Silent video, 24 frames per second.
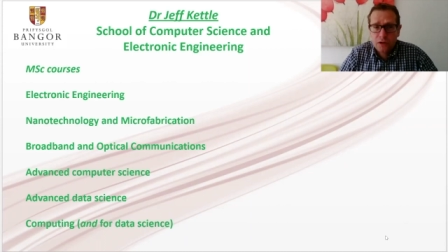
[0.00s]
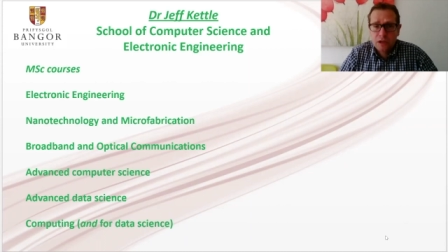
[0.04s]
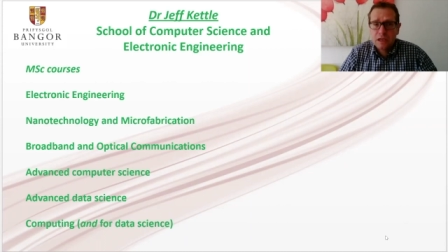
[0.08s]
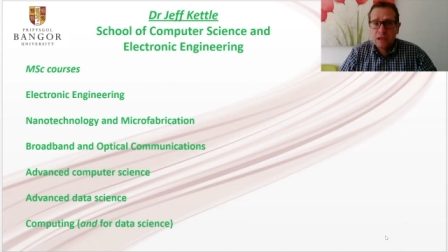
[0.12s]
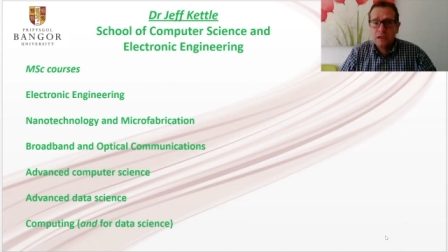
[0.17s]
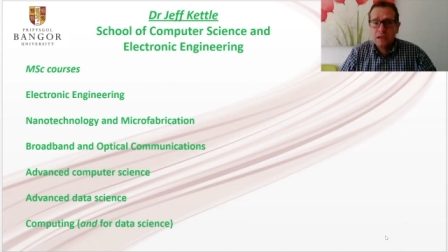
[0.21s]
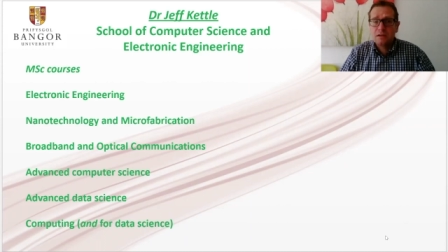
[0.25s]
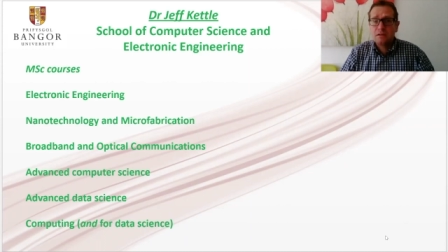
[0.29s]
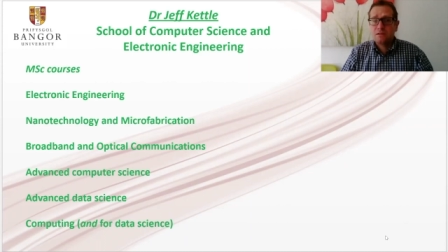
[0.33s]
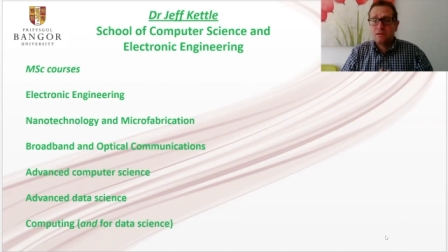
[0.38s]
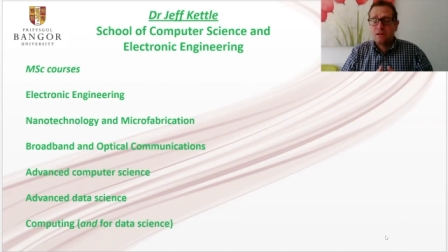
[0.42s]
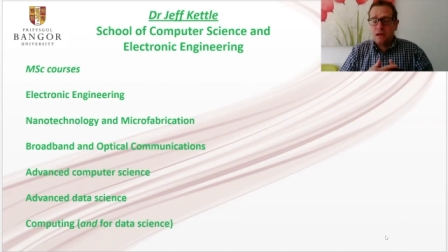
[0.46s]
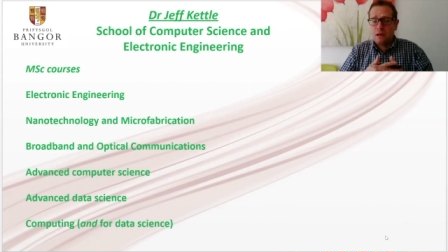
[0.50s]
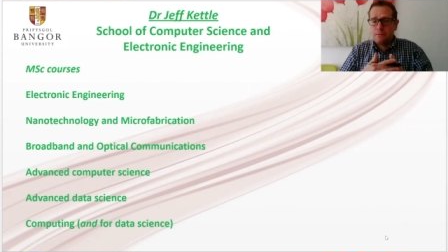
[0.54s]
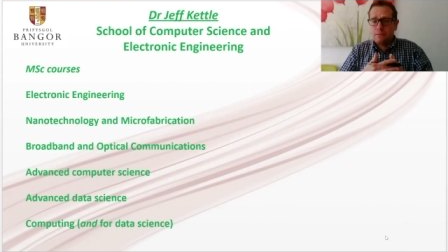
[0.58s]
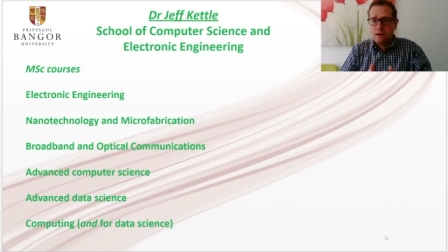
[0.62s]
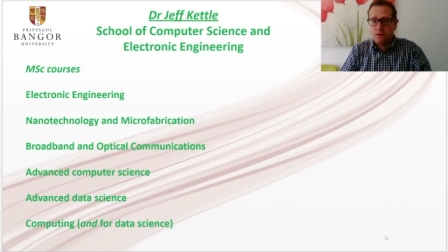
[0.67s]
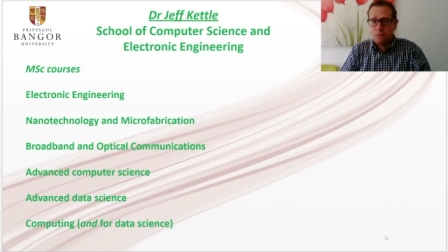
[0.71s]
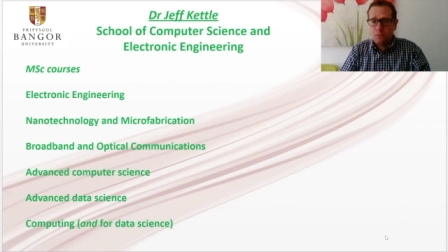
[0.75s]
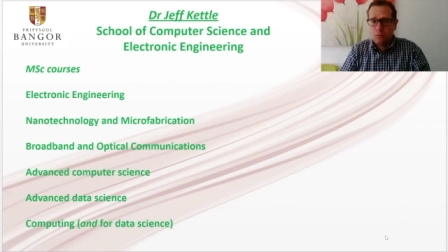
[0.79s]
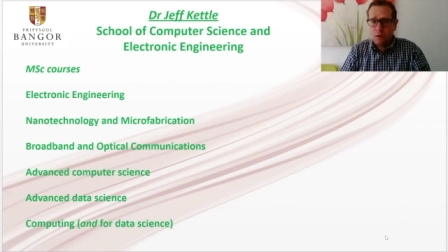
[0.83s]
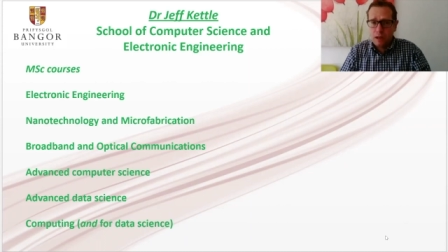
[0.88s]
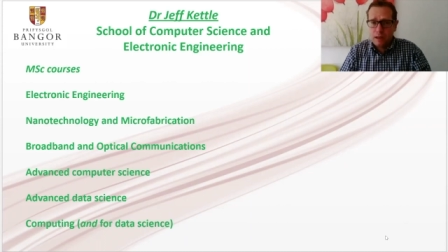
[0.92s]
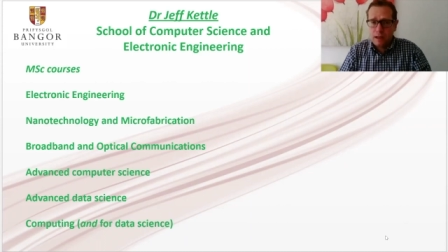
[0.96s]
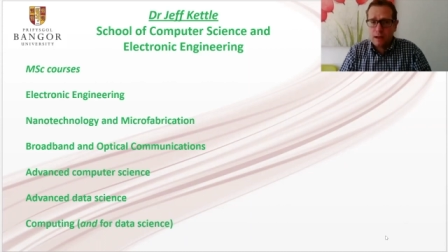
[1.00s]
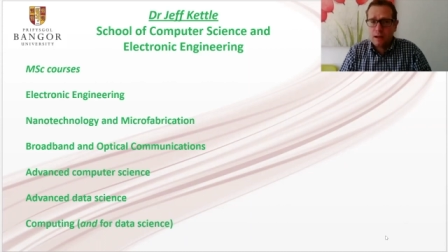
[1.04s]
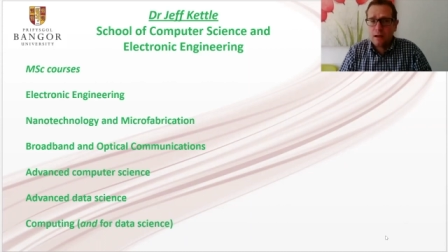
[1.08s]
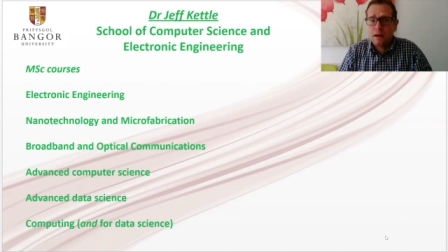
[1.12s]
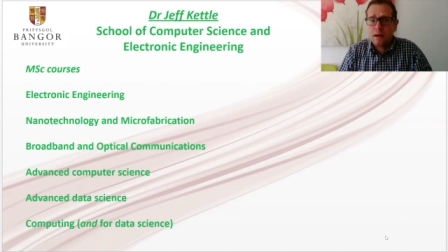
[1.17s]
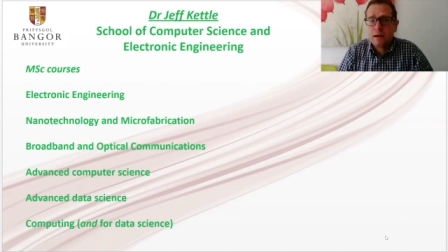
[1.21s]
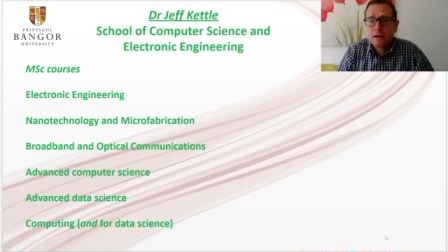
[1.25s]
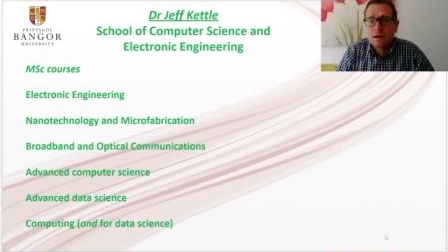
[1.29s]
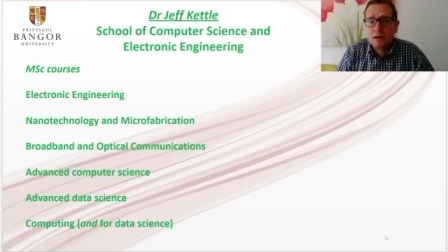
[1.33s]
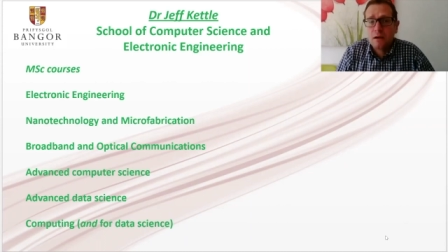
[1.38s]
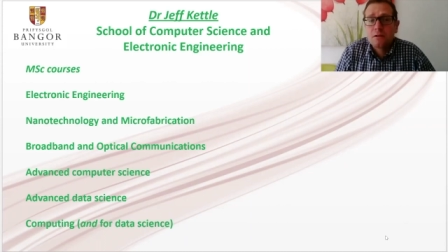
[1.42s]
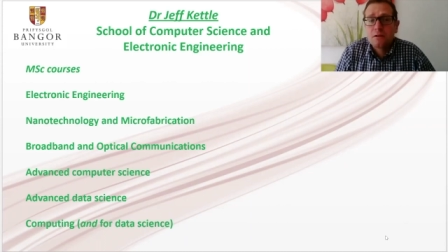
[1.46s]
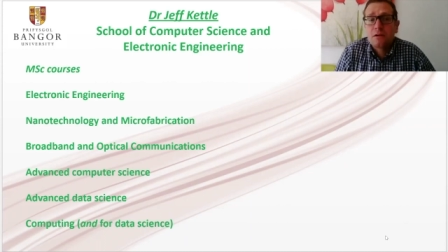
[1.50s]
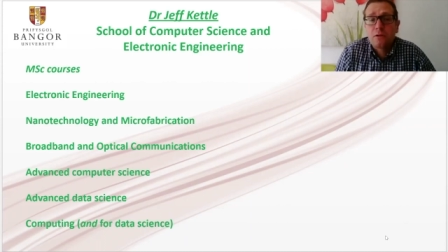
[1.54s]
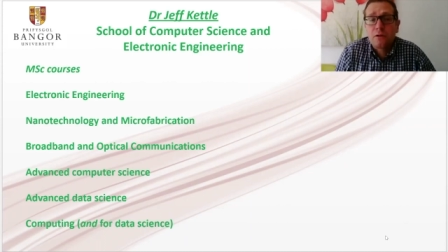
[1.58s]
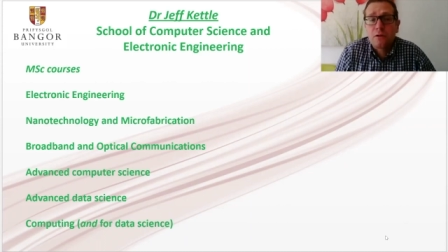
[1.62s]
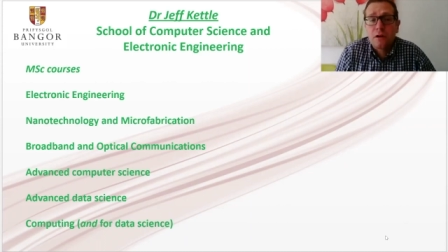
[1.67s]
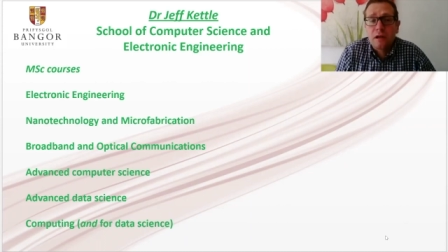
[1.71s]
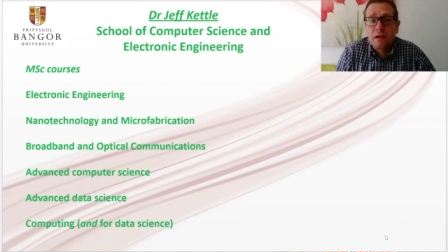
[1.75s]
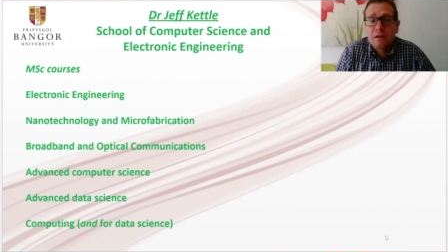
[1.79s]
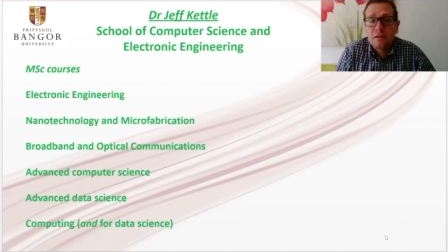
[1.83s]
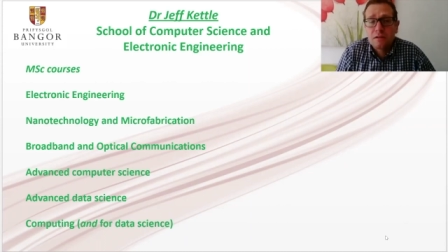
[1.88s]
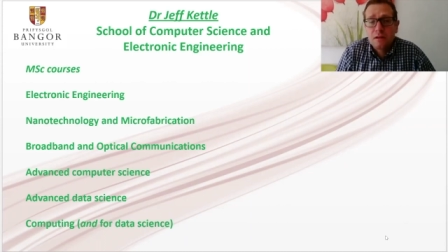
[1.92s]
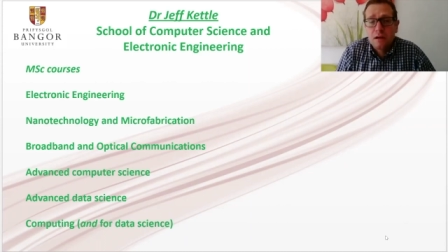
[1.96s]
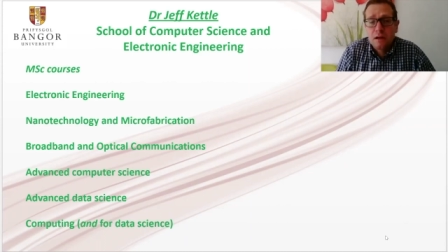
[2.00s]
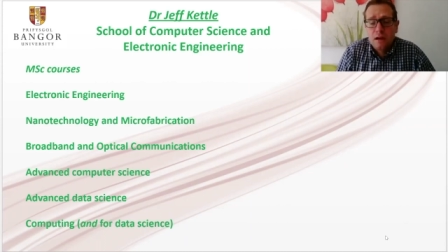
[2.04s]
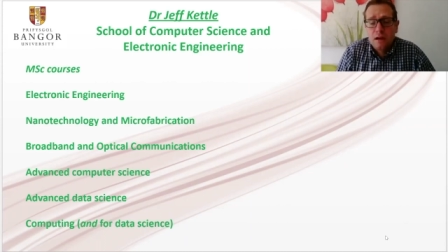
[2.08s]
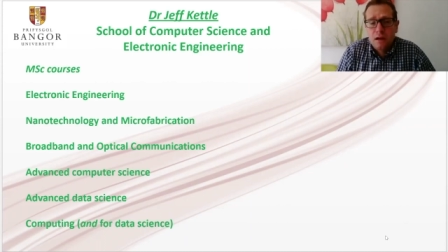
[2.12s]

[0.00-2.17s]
years about why they like our degrees,